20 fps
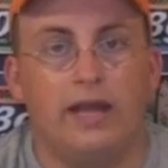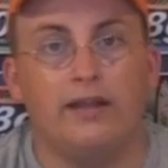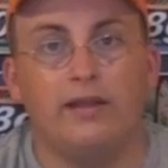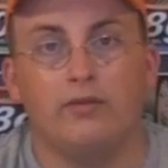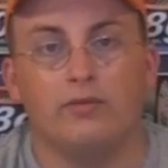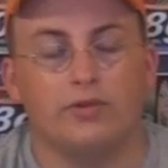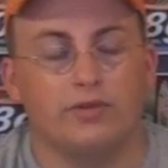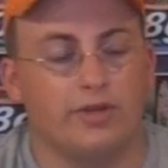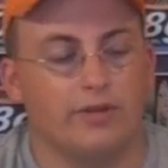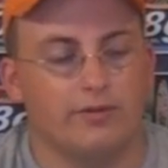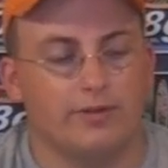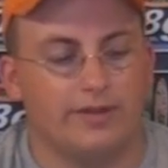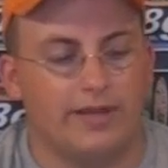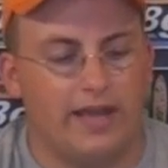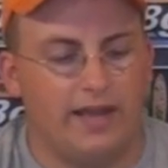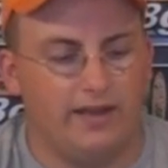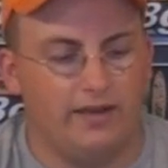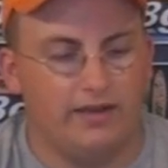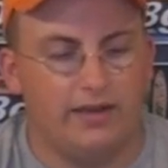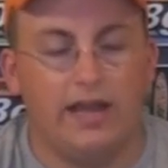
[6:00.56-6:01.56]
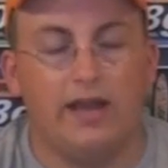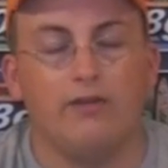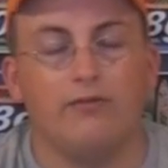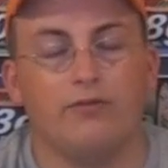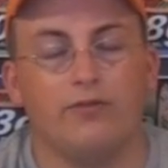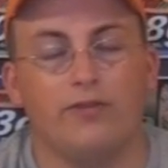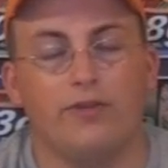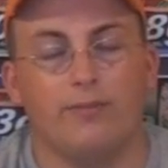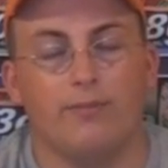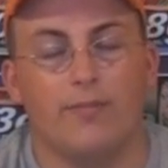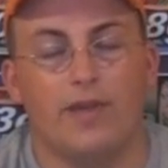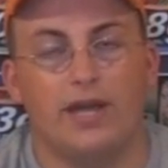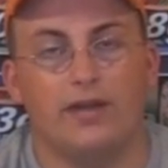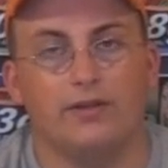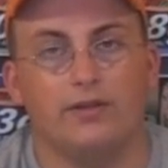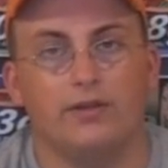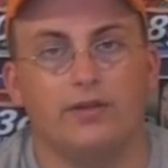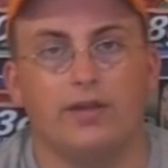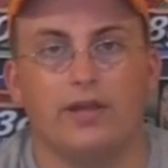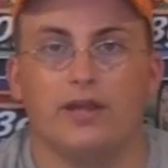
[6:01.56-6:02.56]
Now that we're done with that, now for the
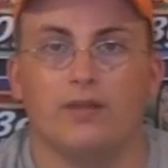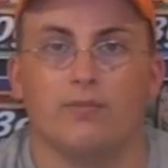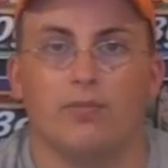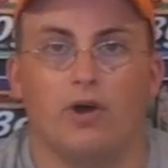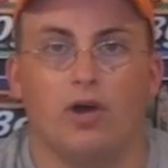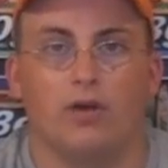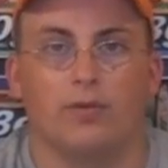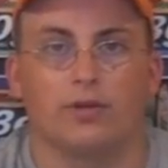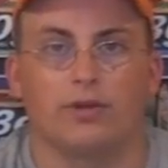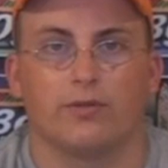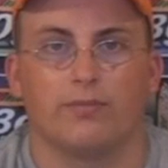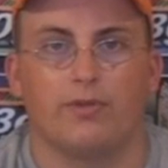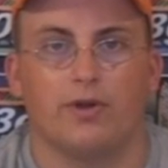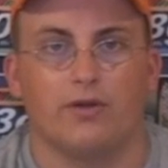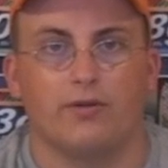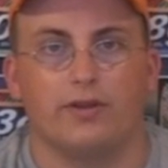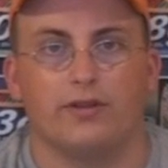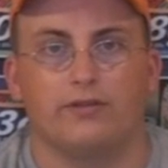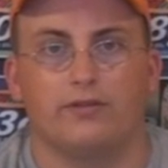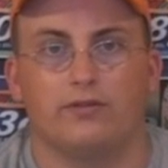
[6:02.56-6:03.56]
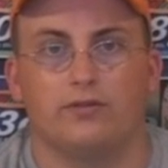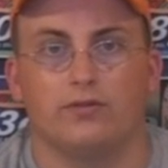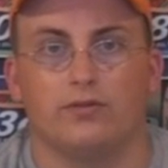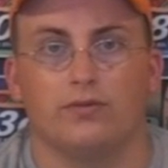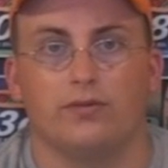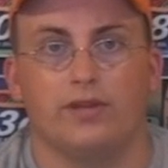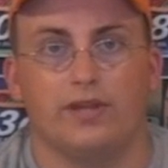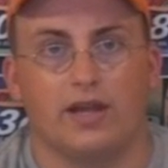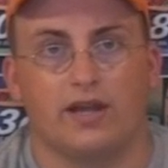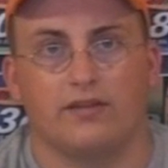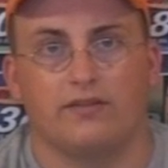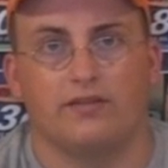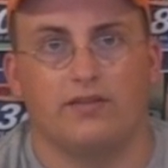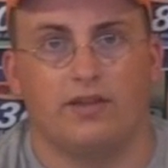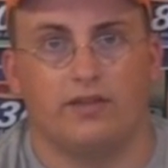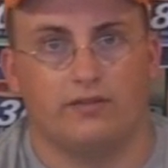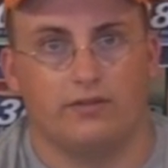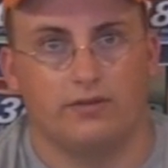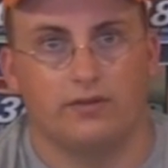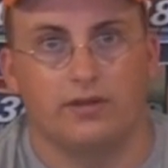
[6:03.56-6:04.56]
metal and polymer components to the
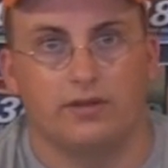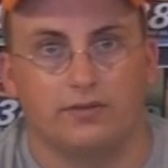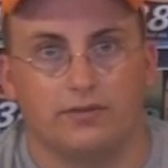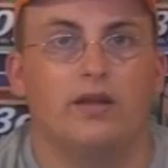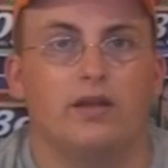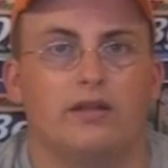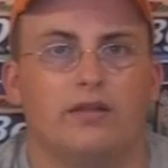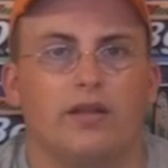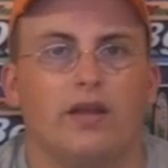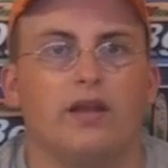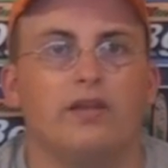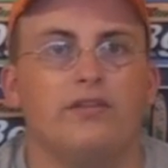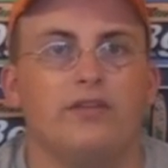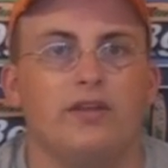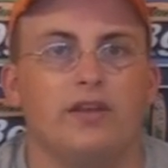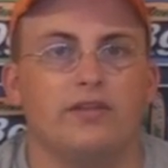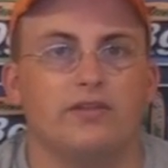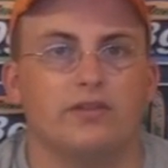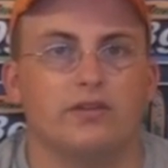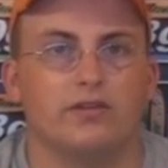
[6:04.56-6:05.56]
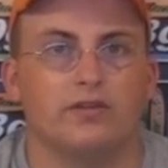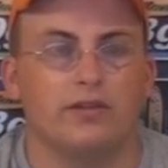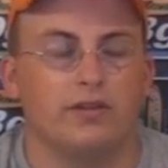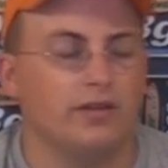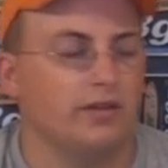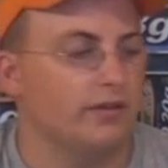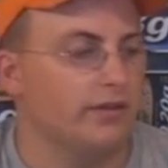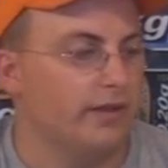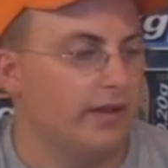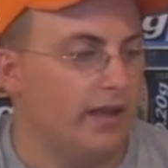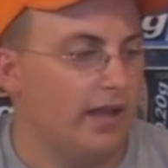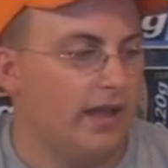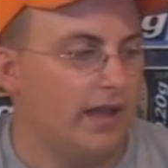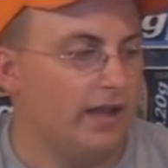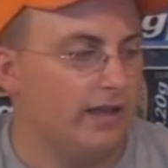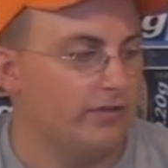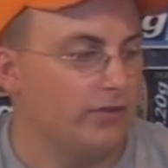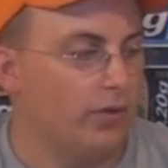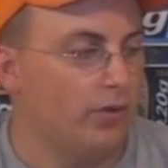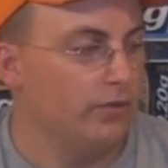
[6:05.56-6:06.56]
Ics Galil. The Ics Galil
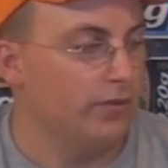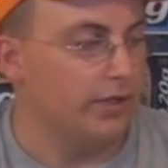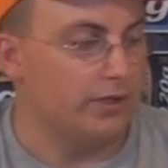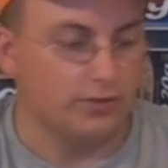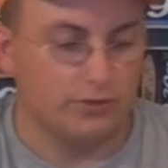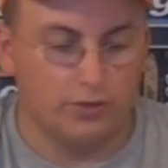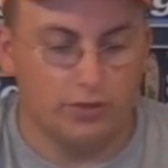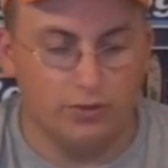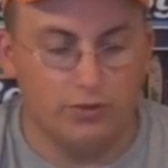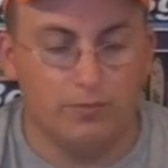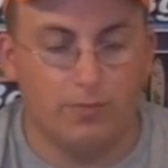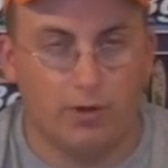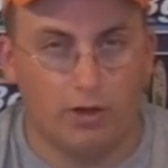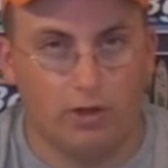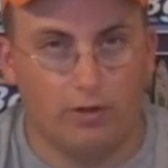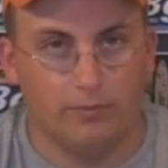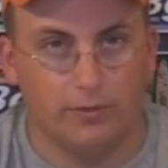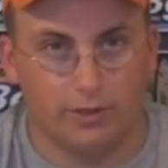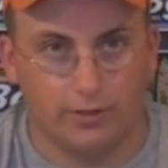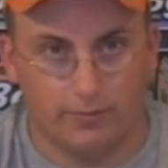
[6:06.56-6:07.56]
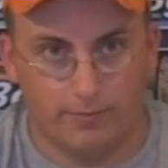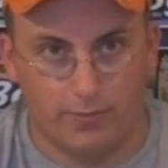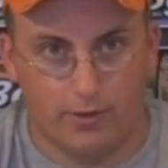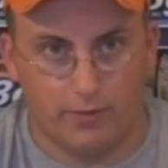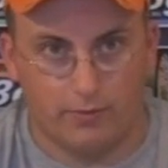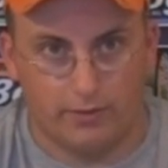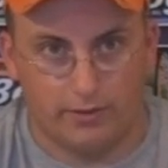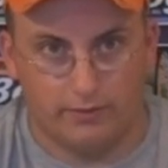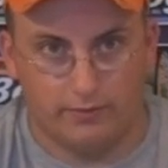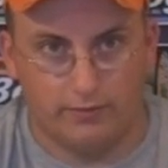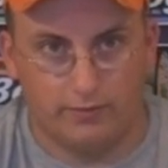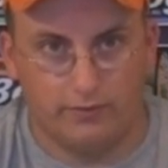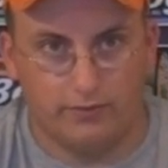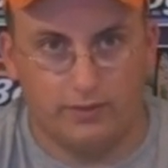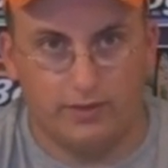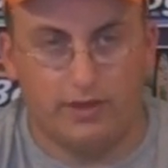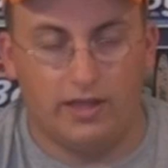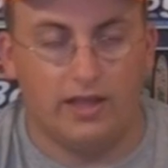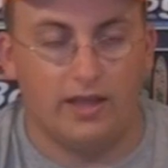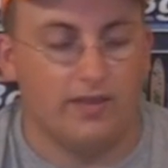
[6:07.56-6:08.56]
has only two polymer
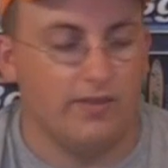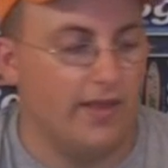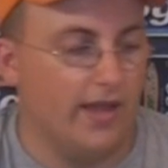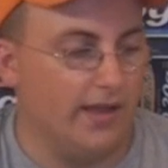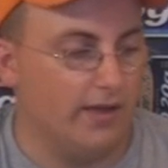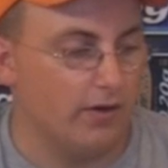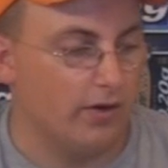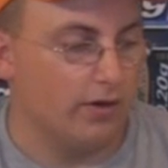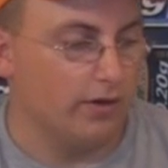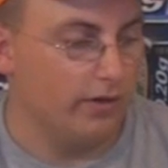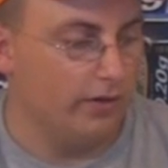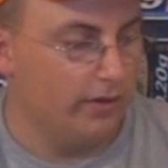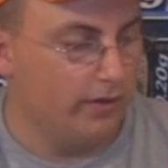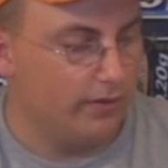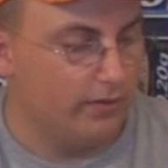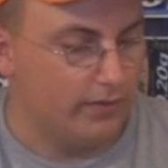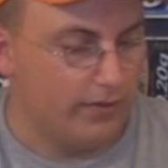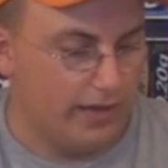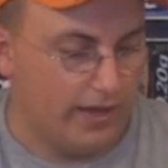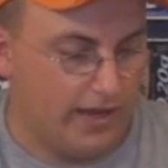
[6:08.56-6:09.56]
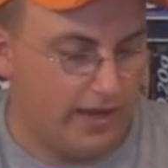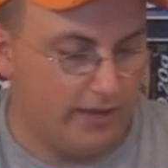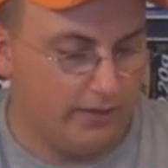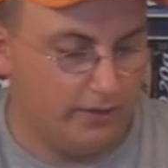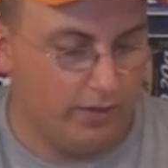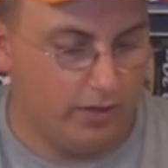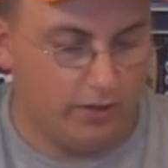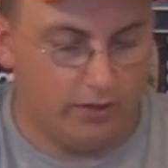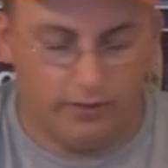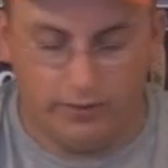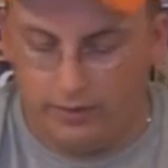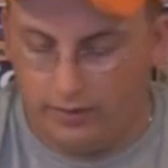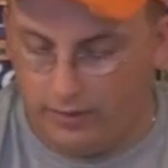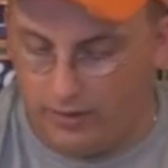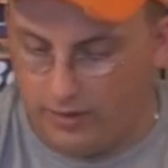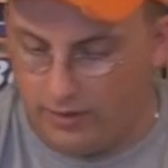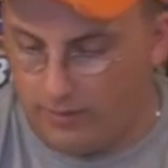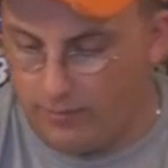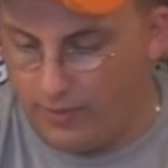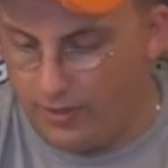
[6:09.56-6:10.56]
components, and they are the handguard
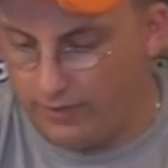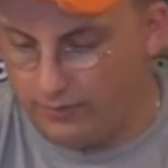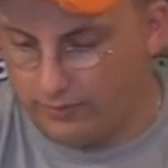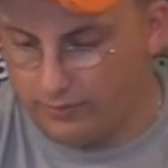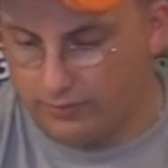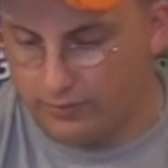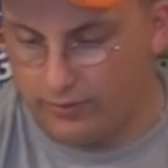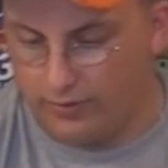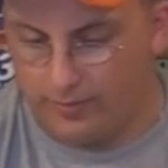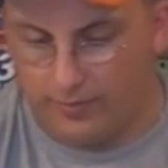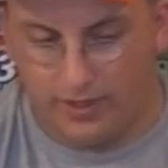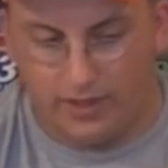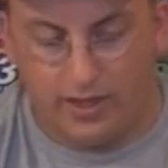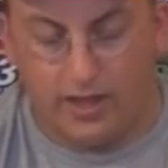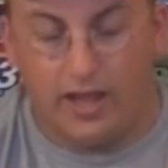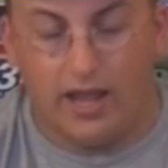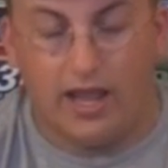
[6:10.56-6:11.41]
and the pistol grip.